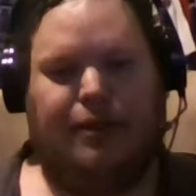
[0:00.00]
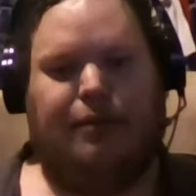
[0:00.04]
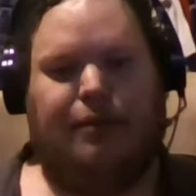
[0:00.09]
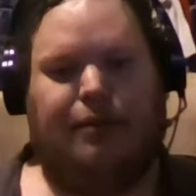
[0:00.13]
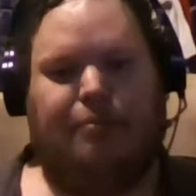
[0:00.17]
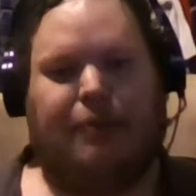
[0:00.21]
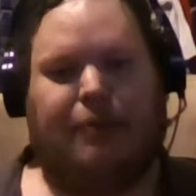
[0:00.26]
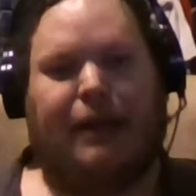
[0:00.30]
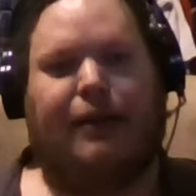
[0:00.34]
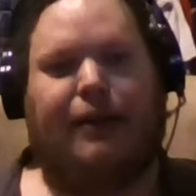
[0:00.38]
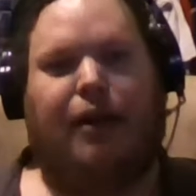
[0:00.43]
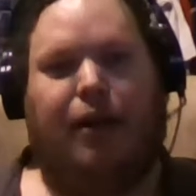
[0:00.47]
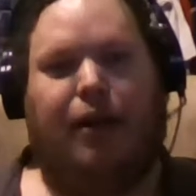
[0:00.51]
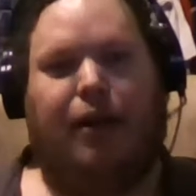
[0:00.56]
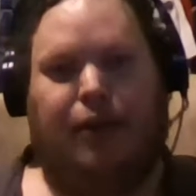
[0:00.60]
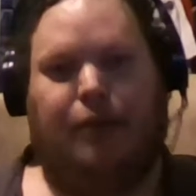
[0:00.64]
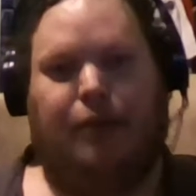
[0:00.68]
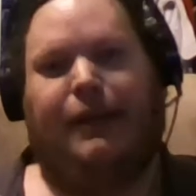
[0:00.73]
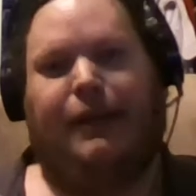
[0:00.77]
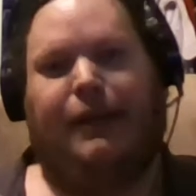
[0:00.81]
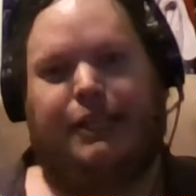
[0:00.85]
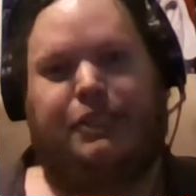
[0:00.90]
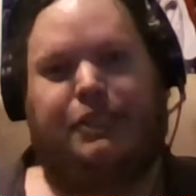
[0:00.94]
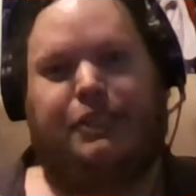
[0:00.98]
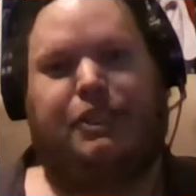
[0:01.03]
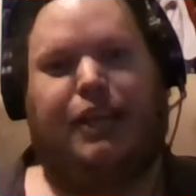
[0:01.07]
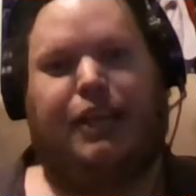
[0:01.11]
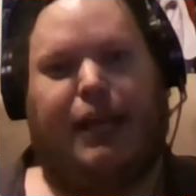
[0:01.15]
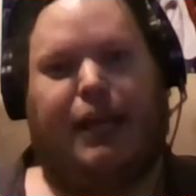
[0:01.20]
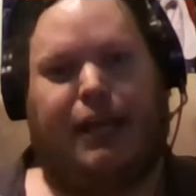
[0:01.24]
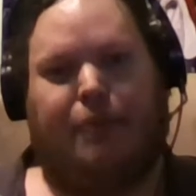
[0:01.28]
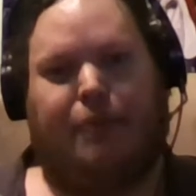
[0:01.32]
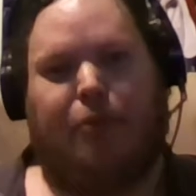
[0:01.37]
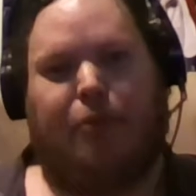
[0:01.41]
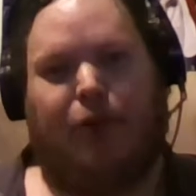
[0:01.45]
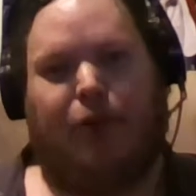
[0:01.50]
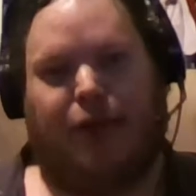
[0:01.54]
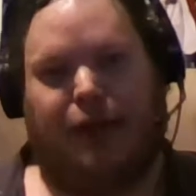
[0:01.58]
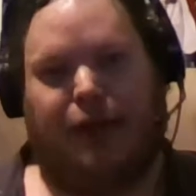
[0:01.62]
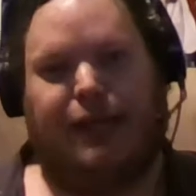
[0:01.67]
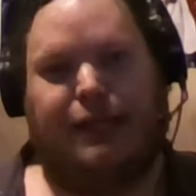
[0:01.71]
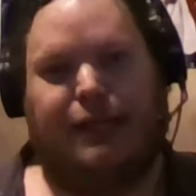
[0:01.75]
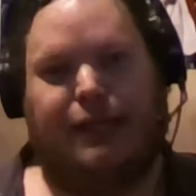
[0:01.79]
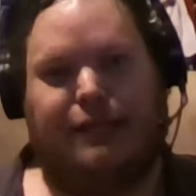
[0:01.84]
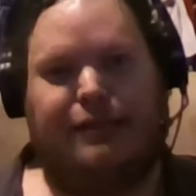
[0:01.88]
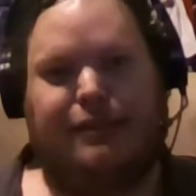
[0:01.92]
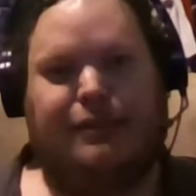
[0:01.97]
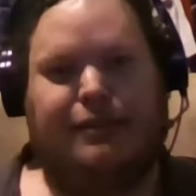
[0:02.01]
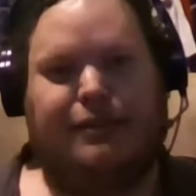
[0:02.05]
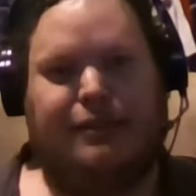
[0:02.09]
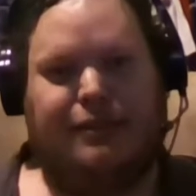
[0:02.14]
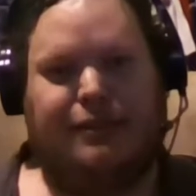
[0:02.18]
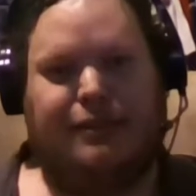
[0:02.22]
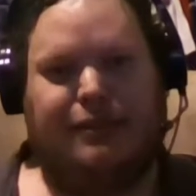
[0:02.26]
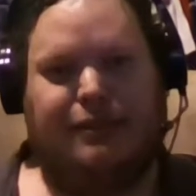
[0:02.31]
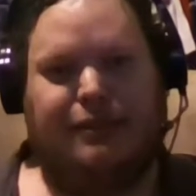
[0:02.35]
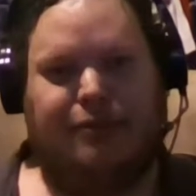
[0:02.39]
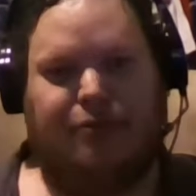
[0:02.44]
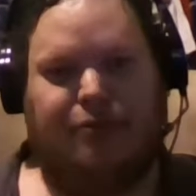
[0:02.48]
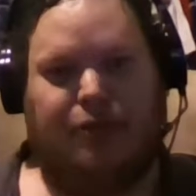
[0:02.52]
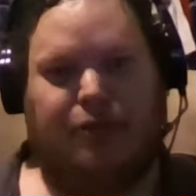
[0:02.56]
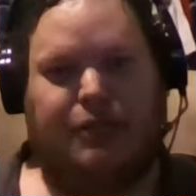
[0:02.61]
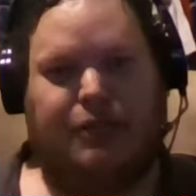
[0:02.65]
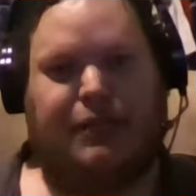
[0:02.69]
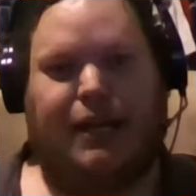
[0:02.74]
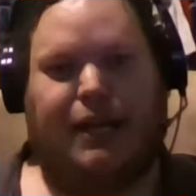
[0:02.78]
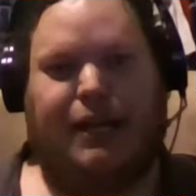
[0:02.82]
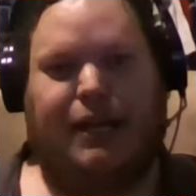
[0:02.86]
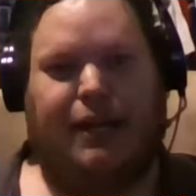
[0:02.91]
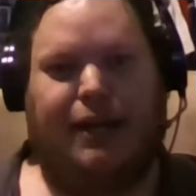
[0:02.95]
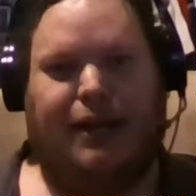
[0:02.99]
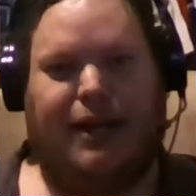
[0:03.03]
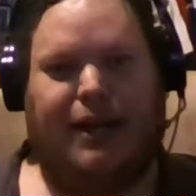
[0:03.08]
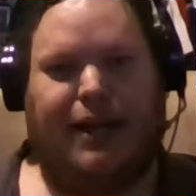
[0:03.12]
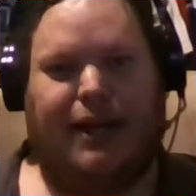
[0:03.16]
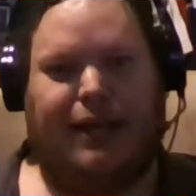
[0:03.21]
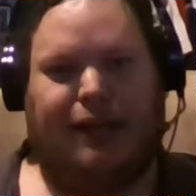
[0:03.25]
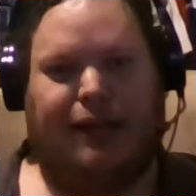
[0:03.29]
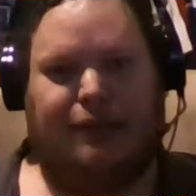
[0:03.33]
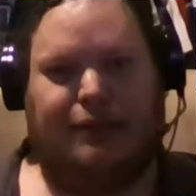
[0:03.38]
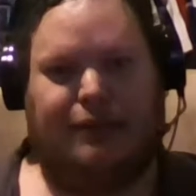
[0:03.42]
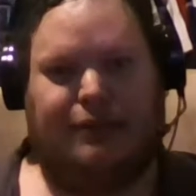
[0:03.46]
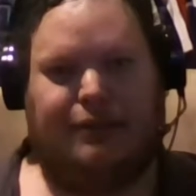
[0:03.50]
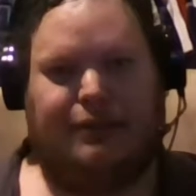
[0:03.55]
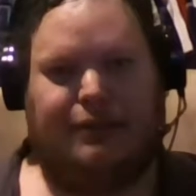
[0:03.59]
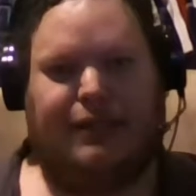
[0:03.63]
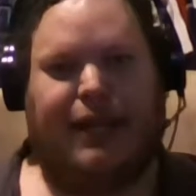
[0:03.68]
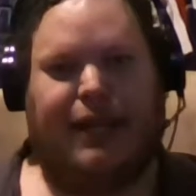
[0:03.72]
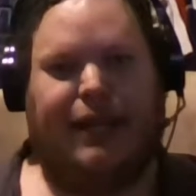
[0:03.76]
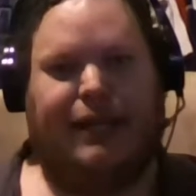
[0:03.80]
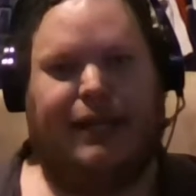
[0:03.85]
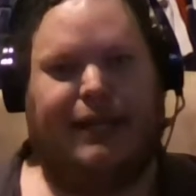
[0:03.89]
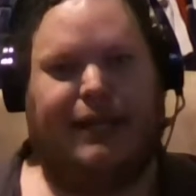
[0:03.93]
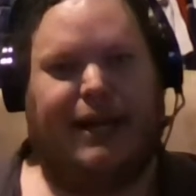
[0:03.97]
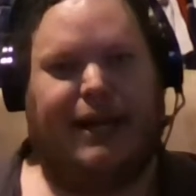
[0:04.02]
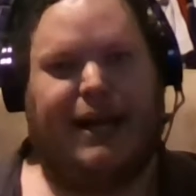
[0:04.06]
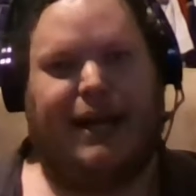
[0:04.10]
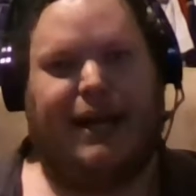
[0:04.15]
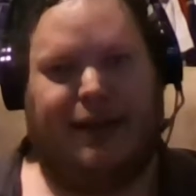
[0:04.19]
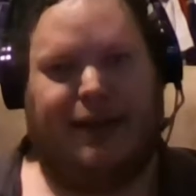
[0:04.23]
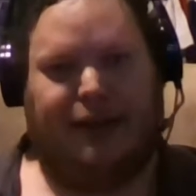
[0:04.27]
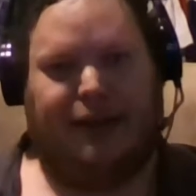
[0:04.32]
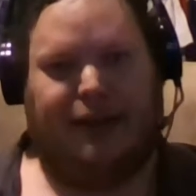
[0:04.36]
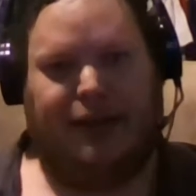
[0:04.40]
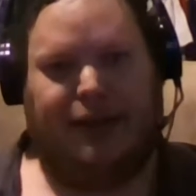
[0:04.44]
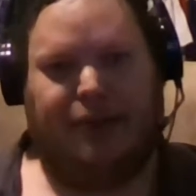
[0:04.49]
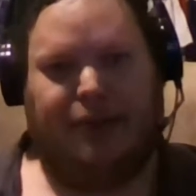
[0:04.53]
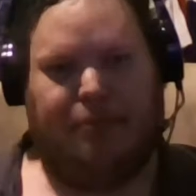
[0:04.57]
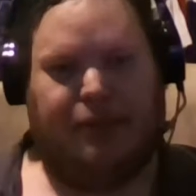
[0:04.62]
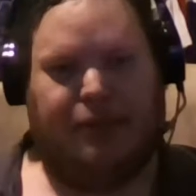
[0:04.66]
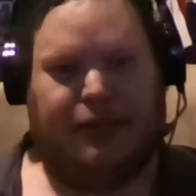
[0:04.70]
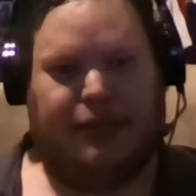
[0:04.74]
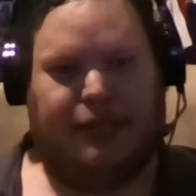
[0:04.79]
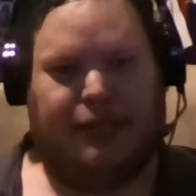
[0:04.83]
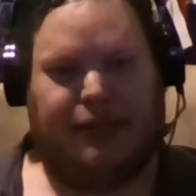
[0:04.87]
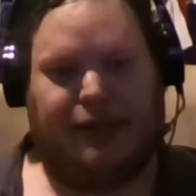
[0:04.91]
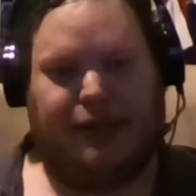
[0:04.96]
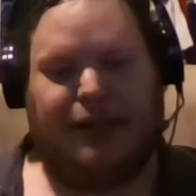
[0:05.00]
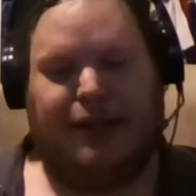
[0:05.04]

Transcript: by calling me a chick, more or less, which I did not take kindly, but